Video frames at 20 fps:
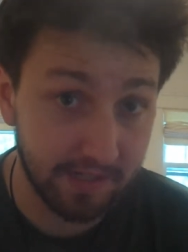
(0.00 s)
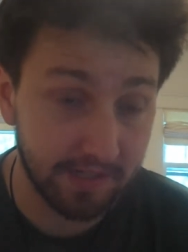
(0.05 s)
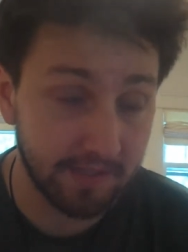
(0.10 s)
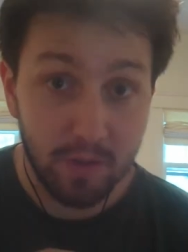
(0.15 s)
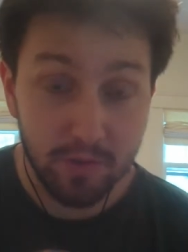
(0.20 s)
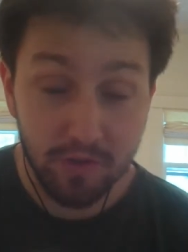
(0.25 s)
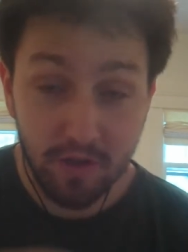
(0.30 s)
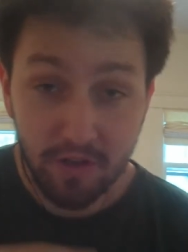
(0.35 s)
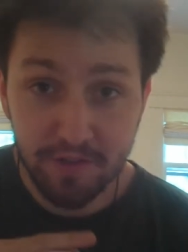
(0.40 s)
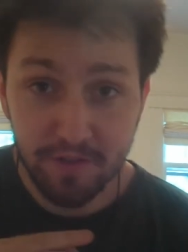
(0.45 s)
It
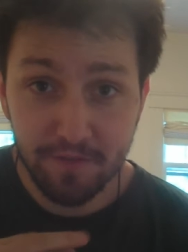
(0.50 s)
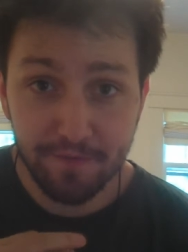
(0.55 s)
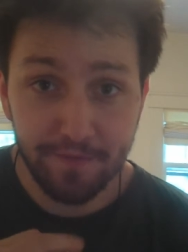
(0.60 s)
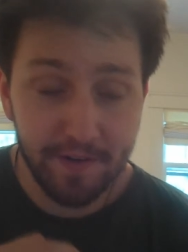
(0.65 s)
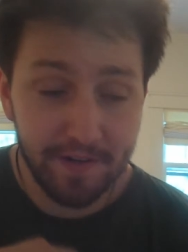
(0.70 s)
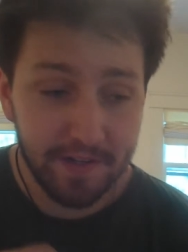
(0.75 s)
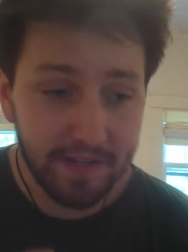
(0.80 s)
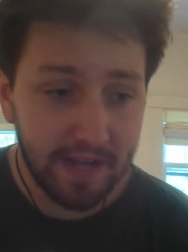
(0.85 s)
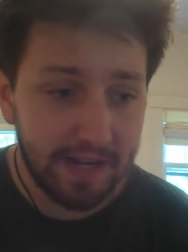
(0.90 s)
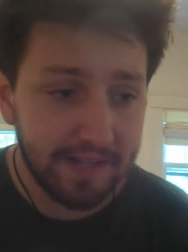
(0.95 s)
was also
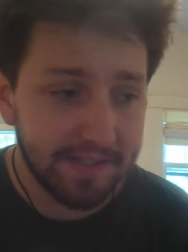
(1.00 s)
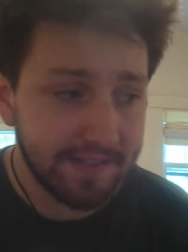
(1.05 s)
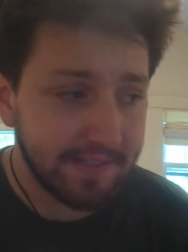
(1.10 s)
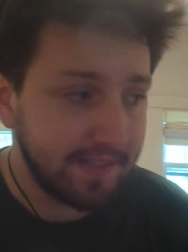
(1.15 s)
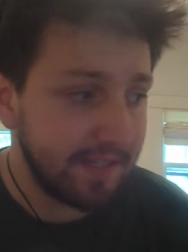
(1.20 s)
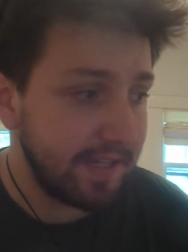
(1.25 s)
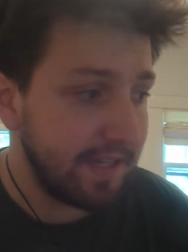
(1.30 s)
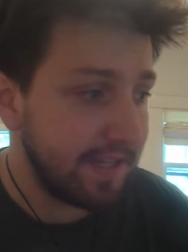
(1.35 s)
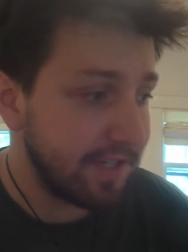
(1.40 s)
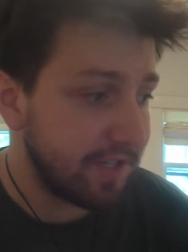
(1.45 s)
fun to kind of
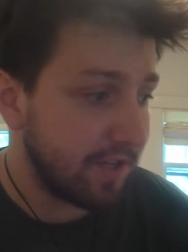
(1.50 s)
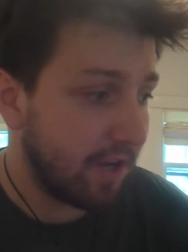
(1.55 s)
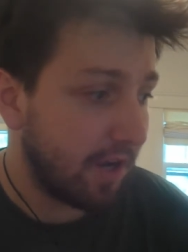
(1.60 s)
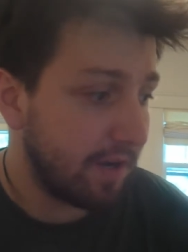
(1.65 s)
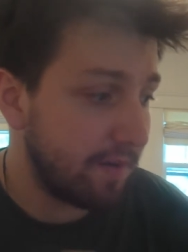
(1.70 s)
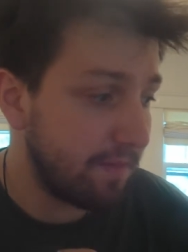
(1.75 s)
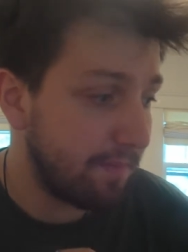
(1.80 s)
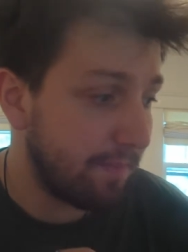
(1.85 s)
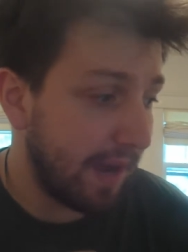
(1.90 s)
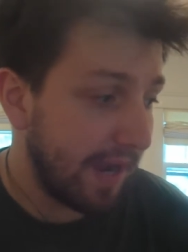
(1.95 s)
see it
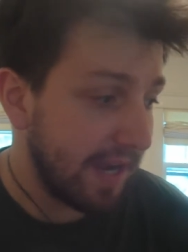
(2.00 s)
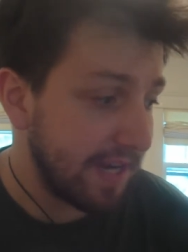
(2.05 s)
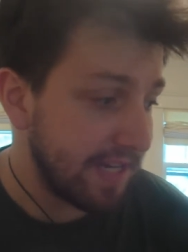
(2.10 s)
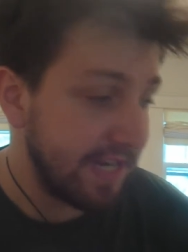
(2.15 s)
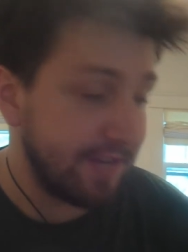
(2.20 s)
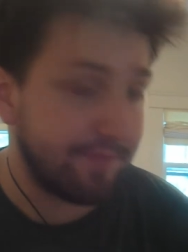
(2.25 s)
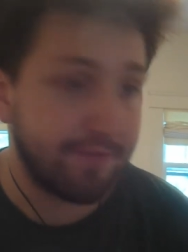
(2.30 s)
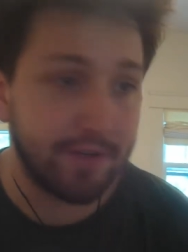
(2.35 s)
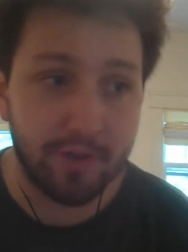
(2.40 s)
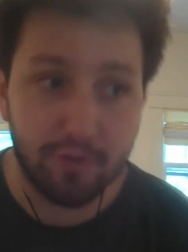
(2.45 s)
done by a
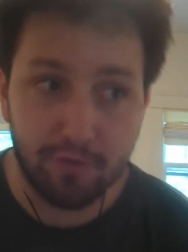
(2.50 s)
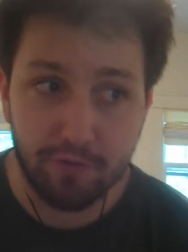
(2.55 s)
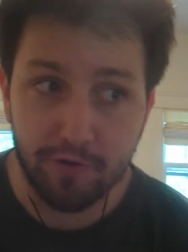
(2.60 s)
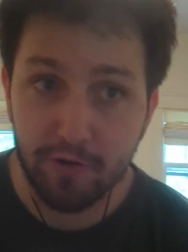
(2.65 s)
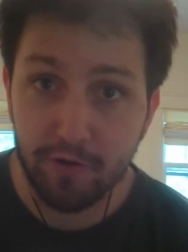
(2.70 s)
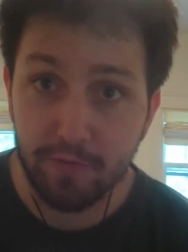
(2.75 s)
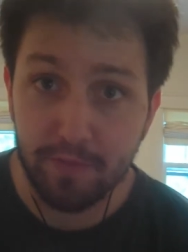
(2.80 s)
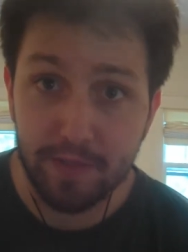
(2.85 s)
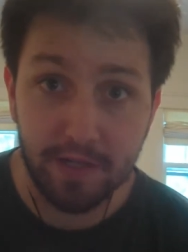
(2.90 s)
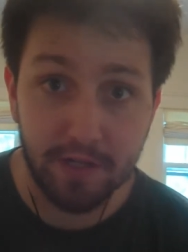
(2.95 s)
different
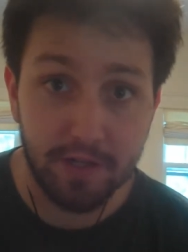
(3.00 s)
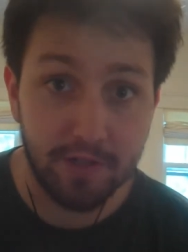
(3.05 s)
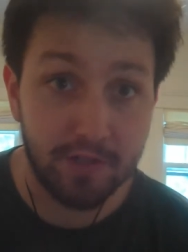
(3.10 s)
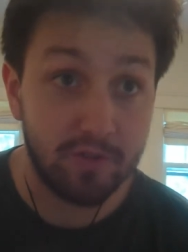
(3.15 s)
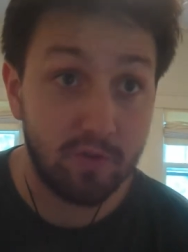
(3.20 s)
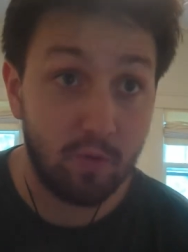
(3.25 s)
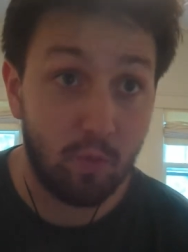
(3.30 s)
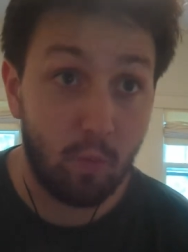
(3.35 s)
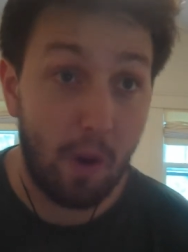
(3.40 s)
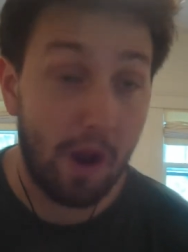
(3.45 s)
crew
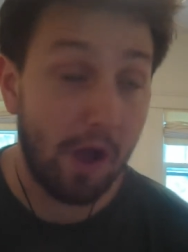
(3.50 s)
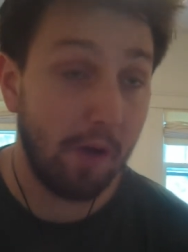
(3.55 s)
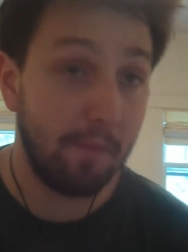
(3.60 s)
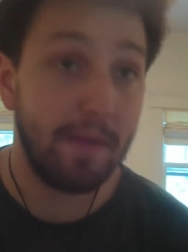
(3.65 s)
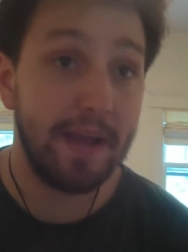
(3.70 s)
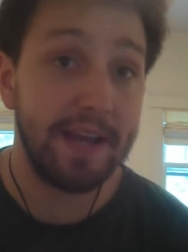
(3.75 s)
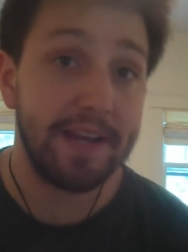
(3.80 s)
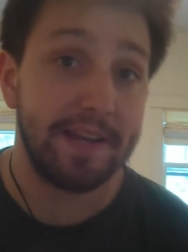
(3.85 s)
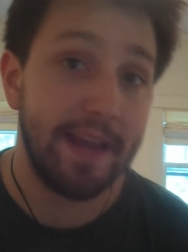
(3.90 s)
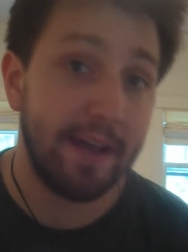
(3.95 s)
because while
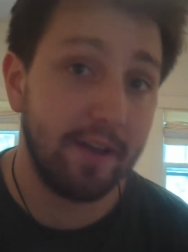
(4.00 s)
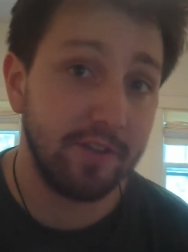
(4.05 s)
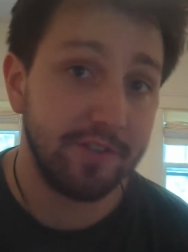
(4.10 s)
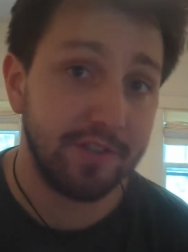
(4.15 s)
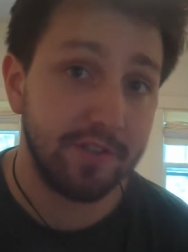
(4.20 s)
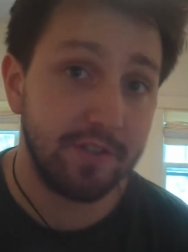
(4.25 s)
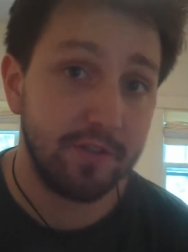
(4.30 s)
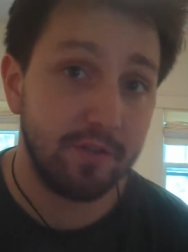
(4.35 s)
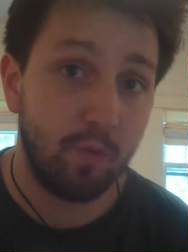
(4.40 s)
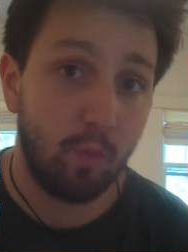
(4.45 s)
Mike
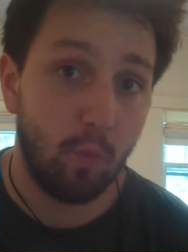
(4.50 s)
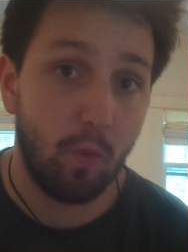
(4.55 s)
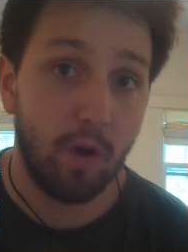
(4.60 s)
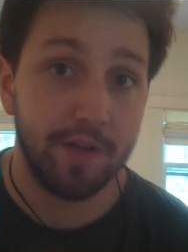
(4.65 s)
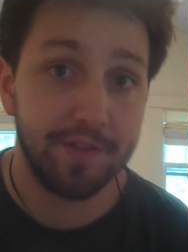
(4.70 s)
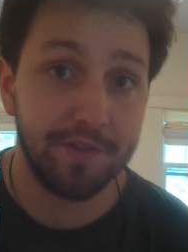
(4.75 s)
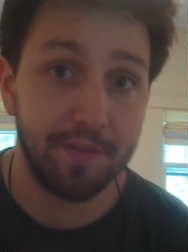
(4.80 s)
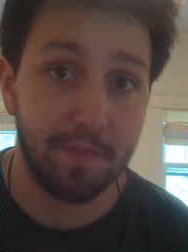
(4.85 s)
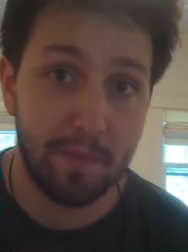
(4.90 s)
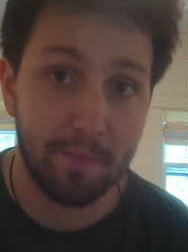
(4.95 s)
Nelson
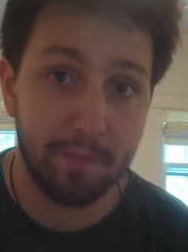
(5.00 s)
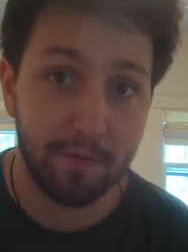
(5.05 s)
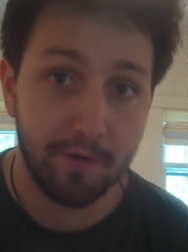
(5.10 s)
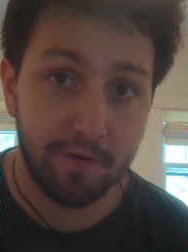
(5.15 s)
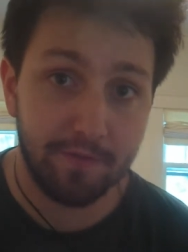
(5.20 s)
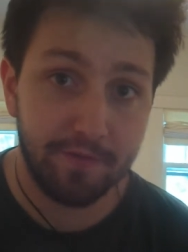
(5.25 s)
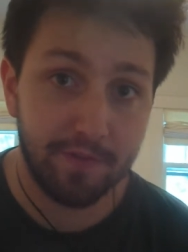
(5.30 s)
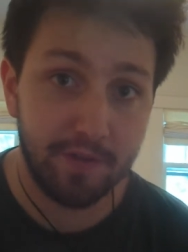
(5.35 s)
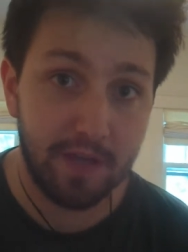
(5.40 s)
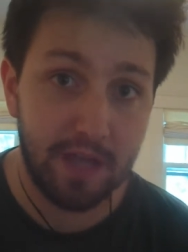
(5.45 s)
was a member
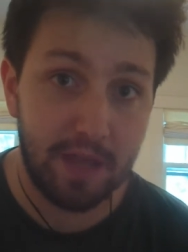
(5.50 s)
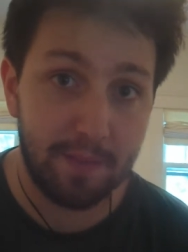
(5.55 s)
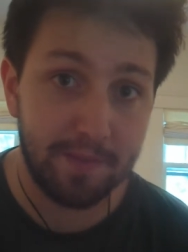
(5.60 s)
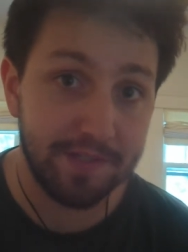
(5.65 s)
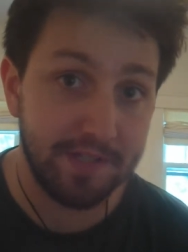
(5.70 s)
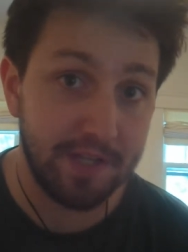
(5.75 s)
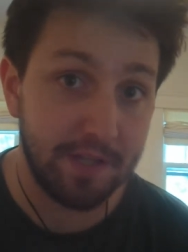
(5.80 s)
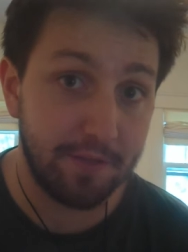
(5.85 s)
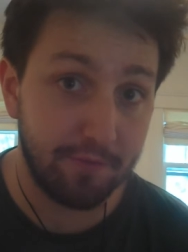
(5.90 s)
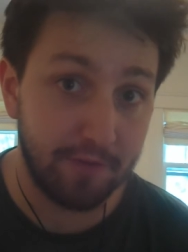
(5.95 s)
of the
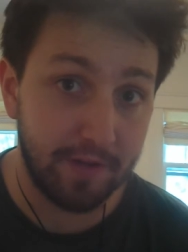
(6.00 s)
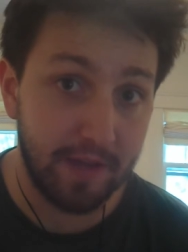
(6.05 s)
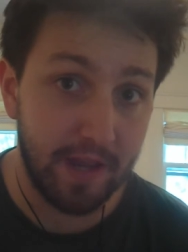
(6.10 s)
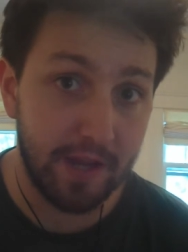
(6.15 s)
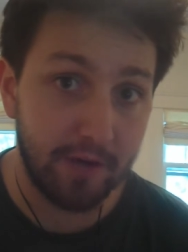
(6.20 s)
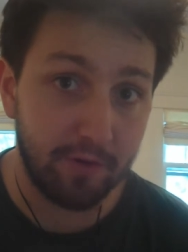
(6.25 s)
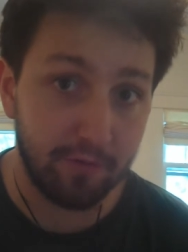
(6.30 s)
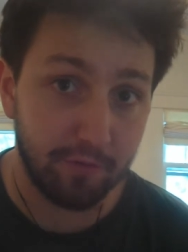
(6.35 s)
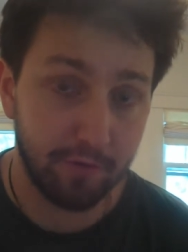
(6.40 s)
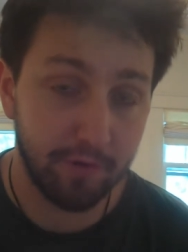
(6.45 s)

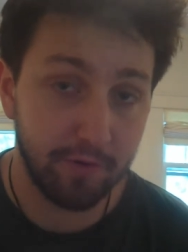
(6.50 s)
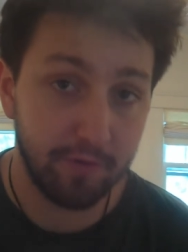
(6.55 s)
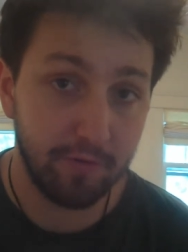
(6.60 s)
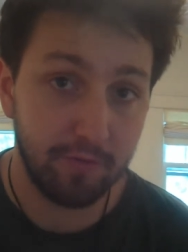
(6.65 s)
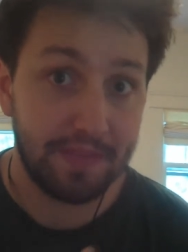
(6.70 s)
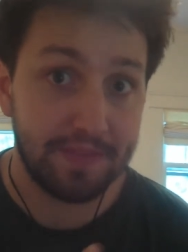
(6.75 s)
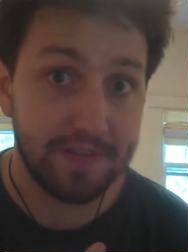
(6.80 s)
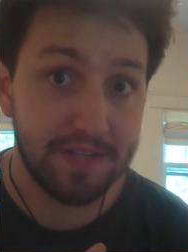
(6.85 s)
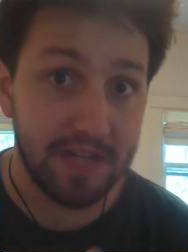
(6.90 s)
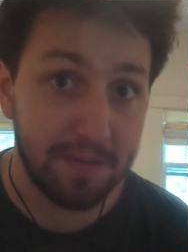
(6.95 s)
MST3K crew
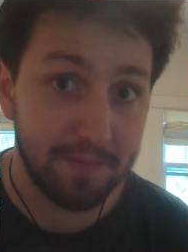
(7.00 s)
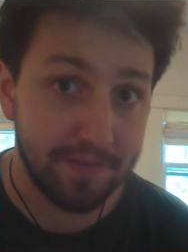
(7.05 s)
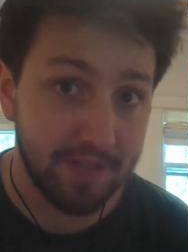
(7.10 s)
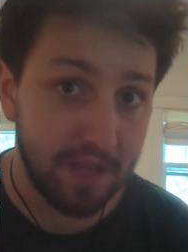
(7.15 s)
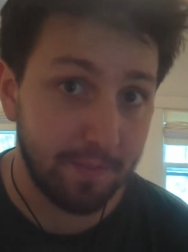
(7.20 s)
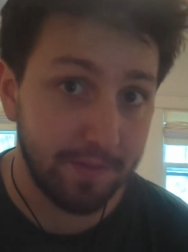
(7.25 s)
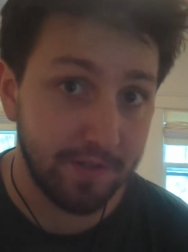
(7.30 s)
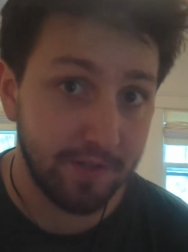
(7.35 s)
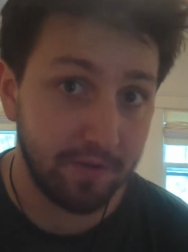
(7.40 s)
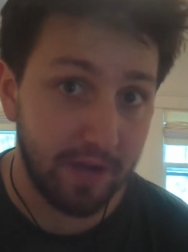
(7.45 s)
at the time this
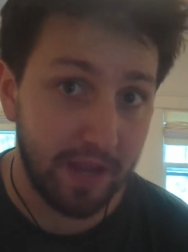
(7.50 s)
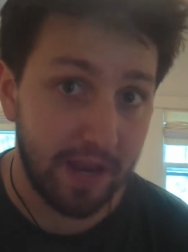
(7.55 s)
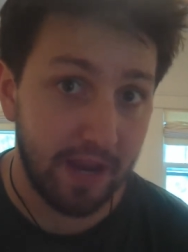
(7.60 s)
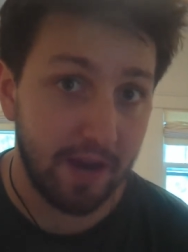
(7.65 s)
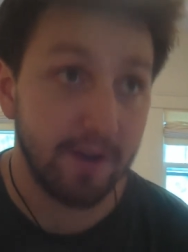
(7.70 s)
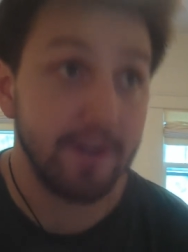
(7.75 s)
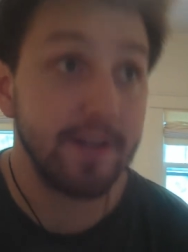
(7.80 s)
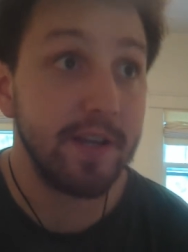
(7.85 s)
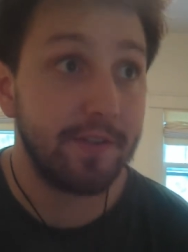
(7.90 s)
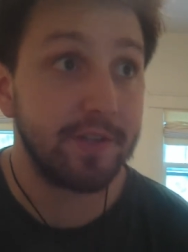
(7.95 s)
episode aired,